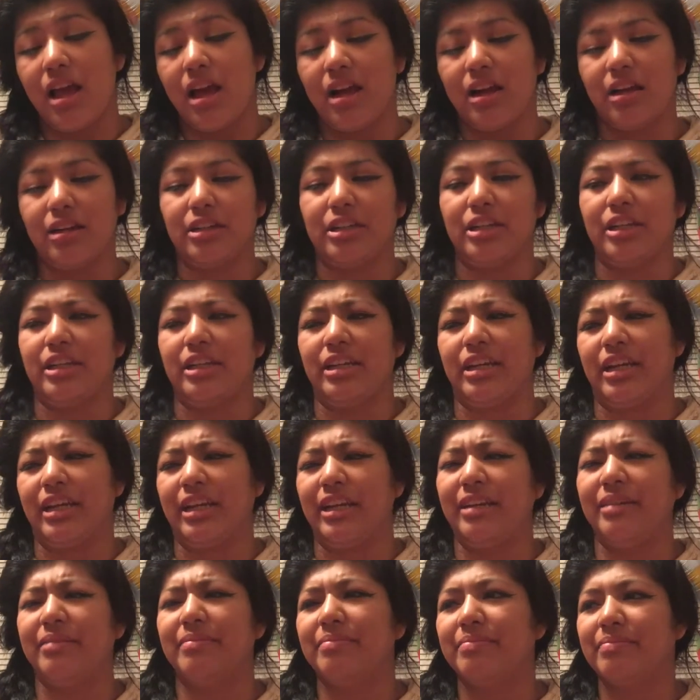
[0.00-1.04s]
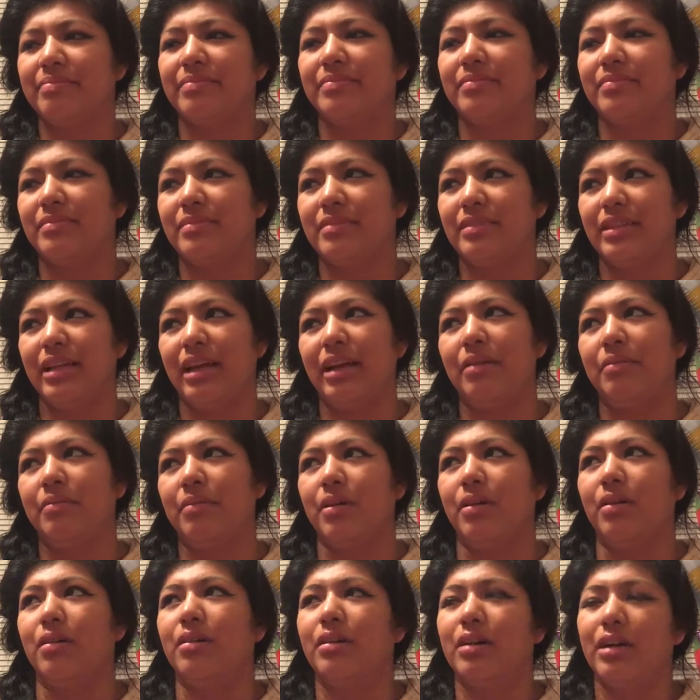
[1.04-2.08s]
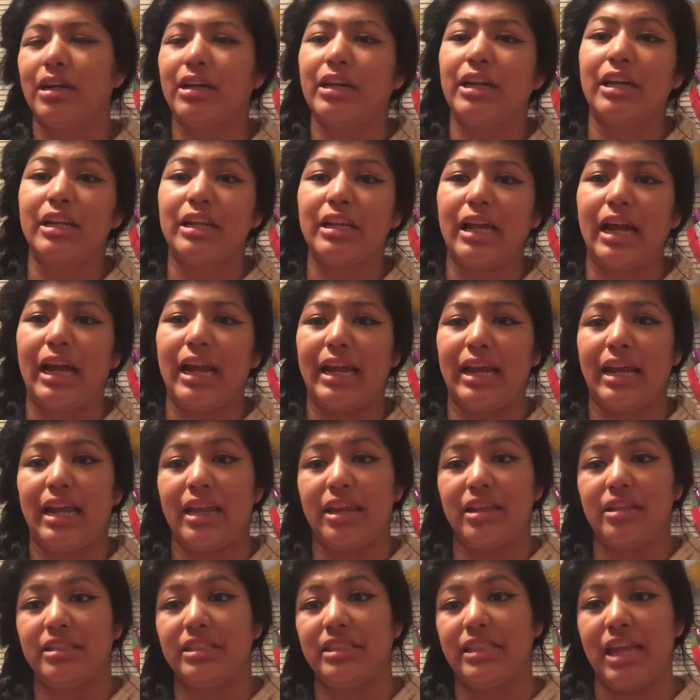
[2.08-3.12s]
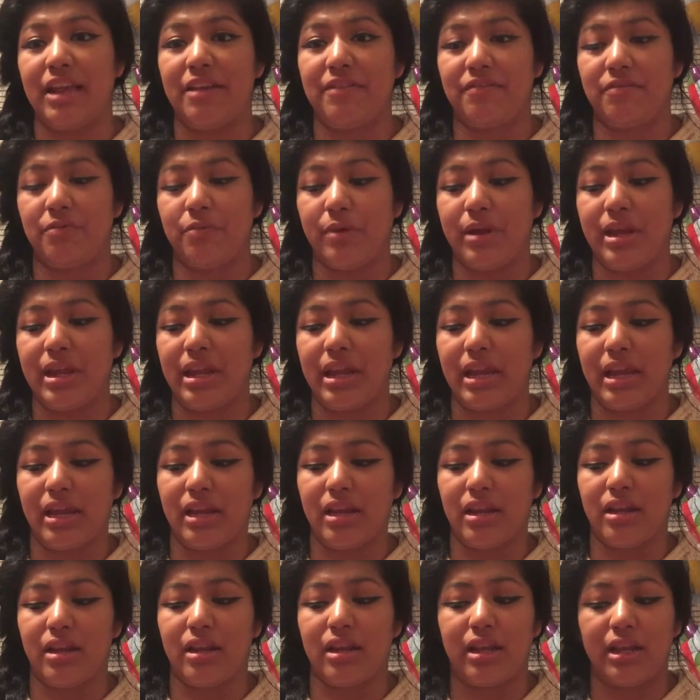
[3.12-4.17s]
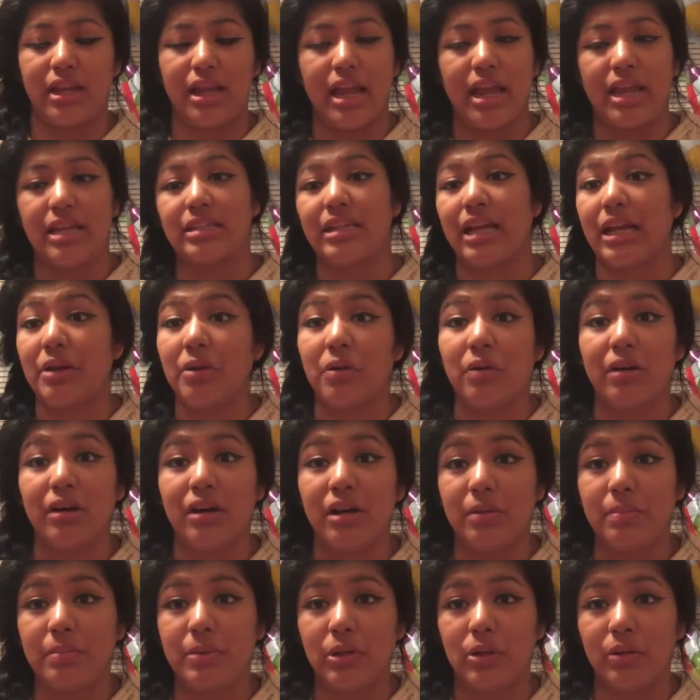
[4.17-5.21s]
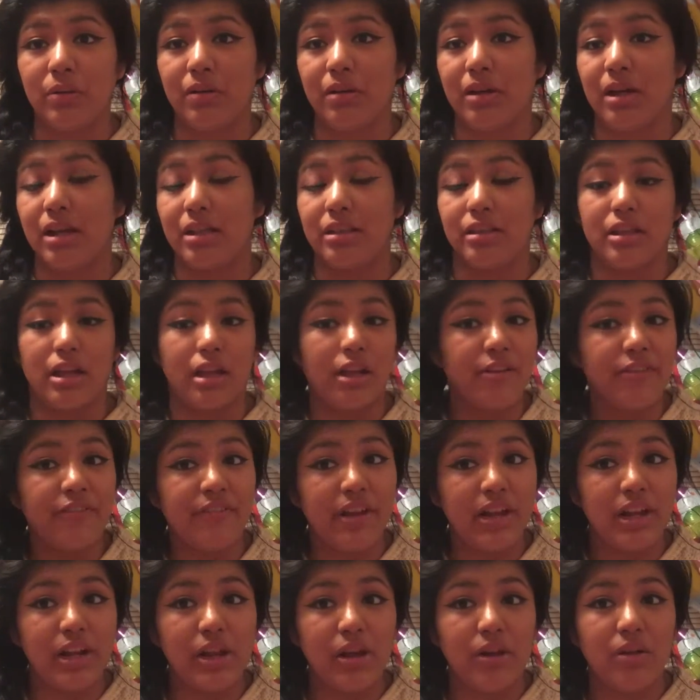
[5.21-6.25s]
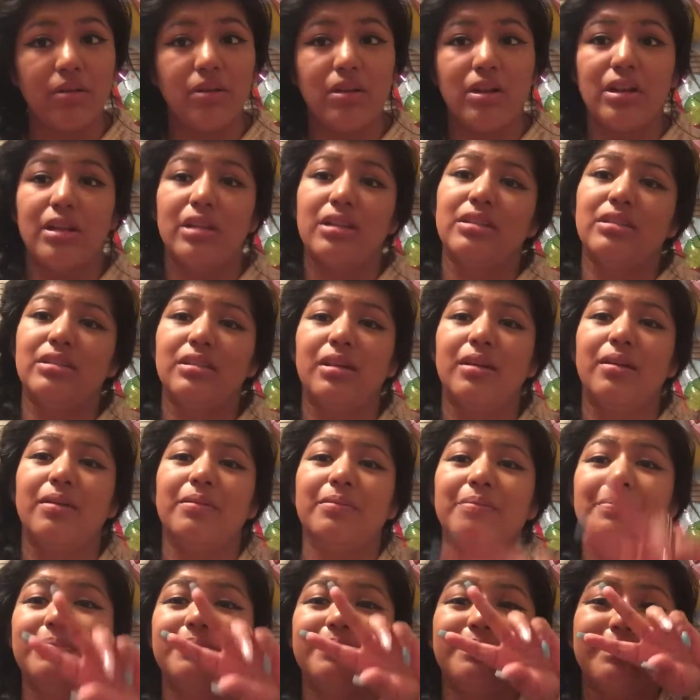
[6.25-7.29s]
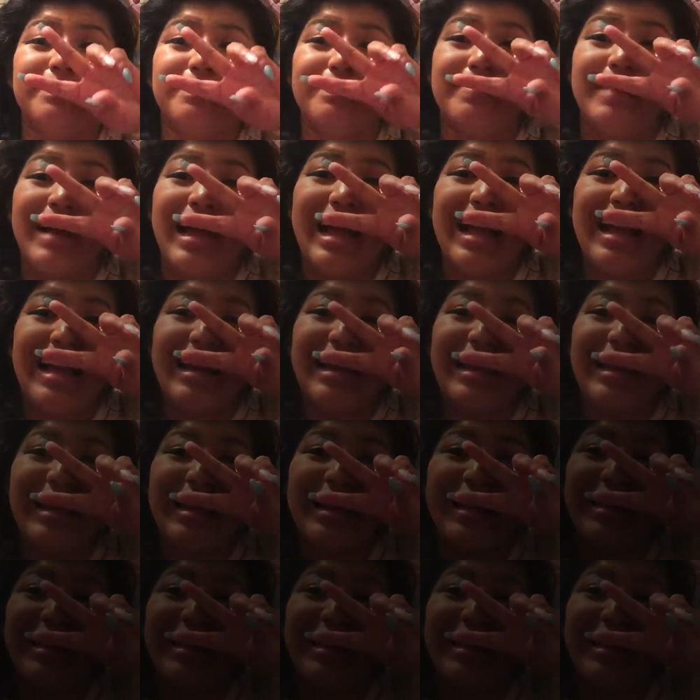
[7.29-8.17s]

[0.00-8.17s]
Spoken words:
A good night. Yeah, well, a good night and a safe weekend in case I don't upload another video. So, bye.